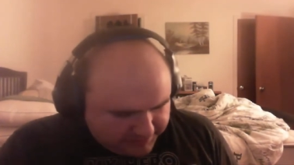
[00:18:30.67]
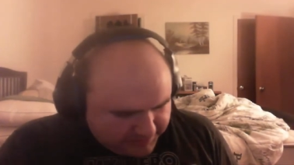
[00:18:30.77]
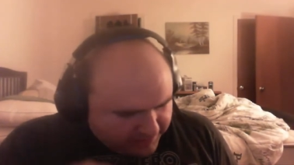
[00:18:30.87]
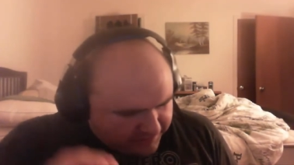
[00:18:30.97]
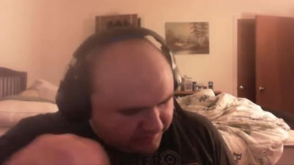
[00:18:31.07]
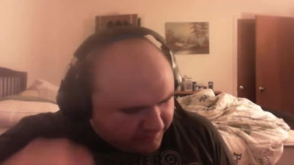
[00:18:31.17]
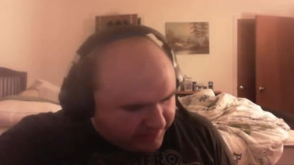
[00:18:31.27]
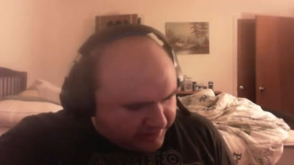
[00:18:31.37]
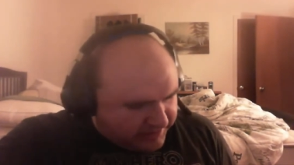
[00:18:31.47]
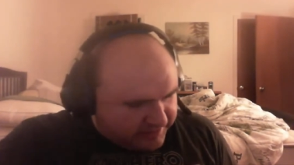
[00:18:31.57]
I'm seeing
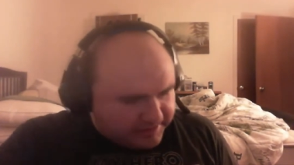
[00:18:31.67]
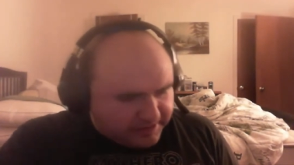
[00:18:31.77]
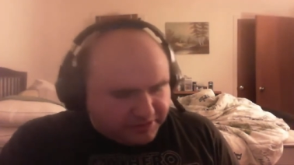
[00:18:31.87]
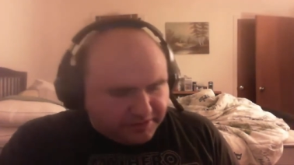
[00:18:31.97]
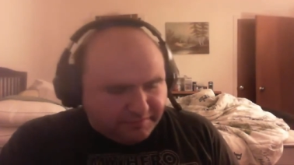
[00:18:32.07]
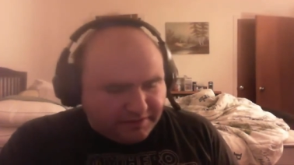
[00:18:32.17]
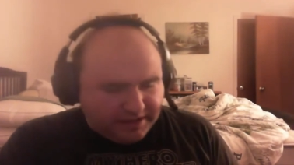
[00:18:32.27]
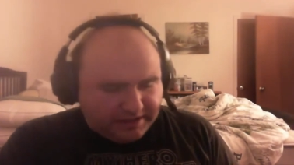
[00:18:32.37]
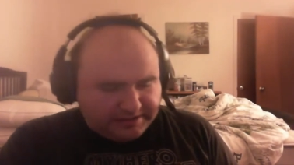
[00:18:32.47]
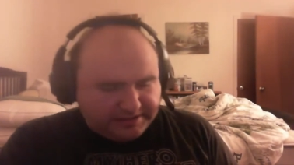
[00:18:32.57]
20th Century
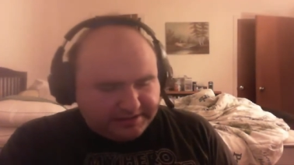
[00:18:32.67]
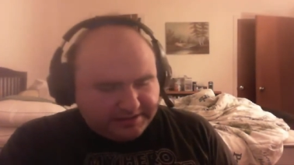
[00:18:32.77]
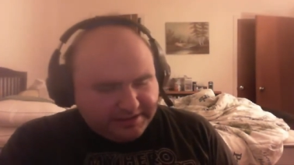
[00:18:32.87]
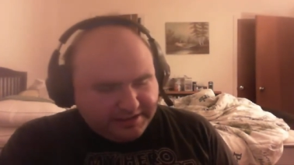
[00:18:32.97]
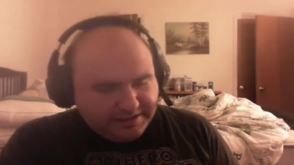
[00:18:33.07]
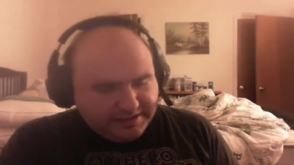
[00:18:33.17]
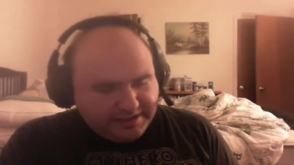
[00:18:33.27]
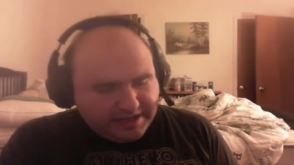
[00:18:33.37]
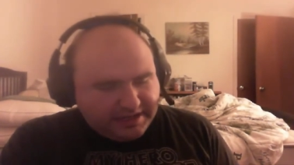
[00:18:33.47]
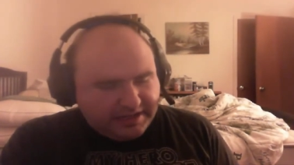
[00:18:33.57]
Fox
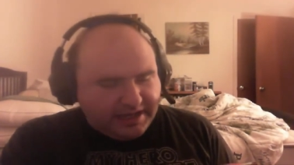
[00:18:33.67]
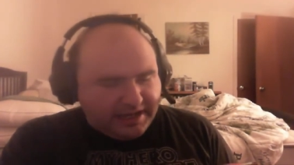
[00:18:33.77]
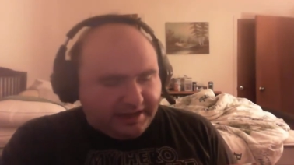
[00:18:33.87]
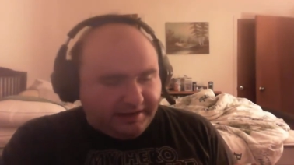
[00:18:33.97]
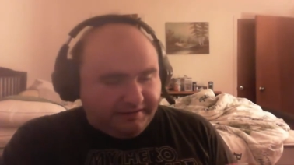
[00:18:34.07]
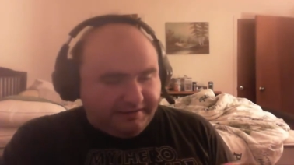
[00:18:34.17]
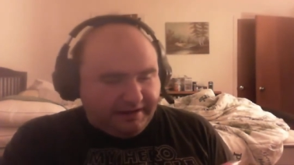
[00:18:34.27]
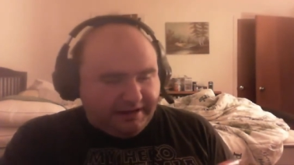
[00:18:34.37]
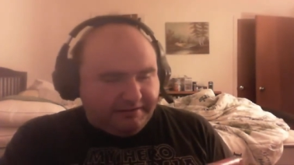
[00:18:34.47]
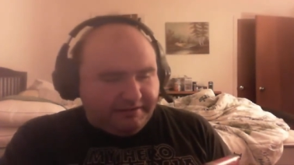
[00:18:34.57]
yet
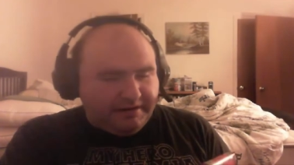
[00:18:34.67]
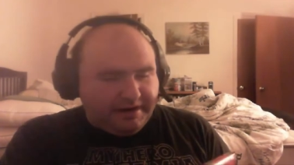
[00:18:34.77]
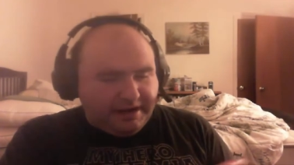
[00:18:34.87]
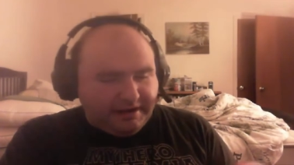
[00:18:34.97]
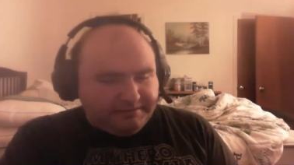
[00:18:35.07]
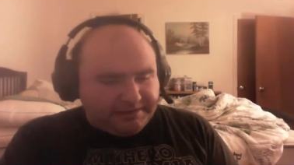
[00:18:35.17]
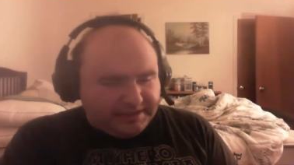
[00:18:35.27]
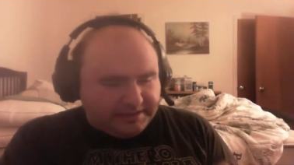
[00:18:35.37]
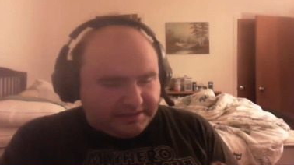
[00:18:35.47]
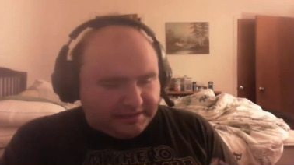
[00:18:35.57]
again. Alright,
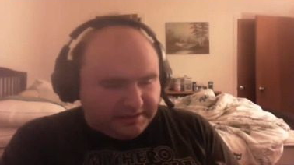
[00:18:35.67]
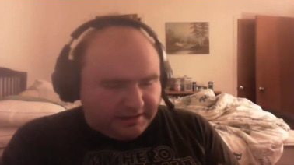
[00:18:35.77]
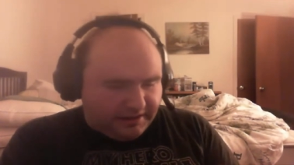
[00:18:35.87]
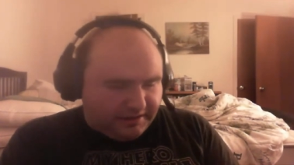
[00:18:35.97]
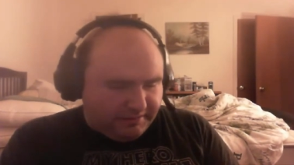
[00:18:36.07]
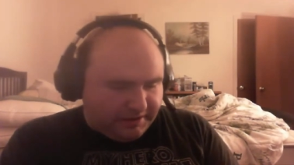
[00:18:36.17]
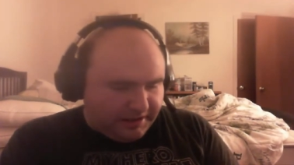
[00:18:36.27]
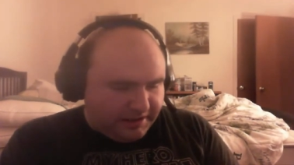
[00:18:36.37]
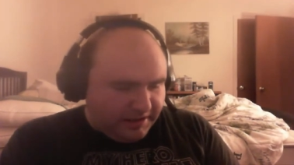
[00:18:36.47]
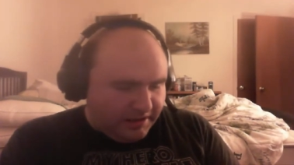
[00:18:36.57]
I'm seeing something here
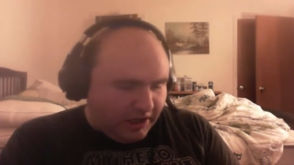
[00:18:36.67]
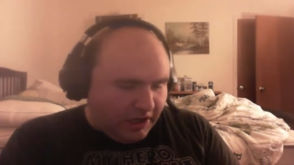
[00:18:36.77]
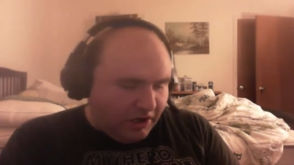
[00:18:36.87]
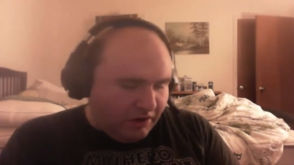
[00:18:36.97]
with a...